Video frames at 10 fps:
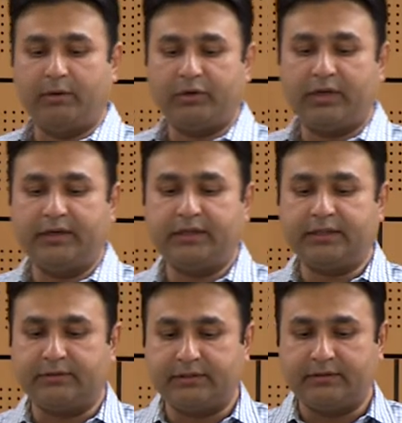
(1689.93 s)
About
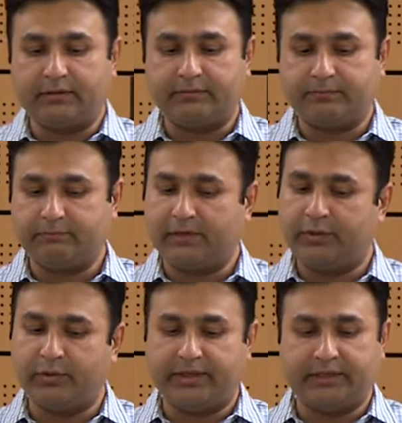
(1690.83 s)
100,000 or
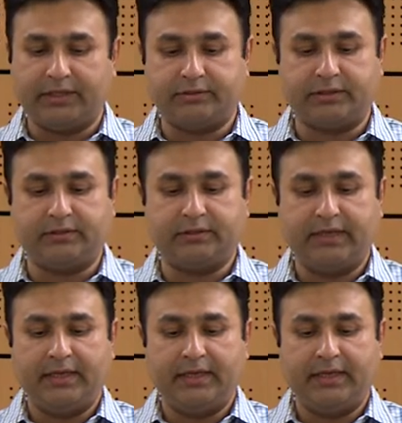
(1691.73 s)
120,000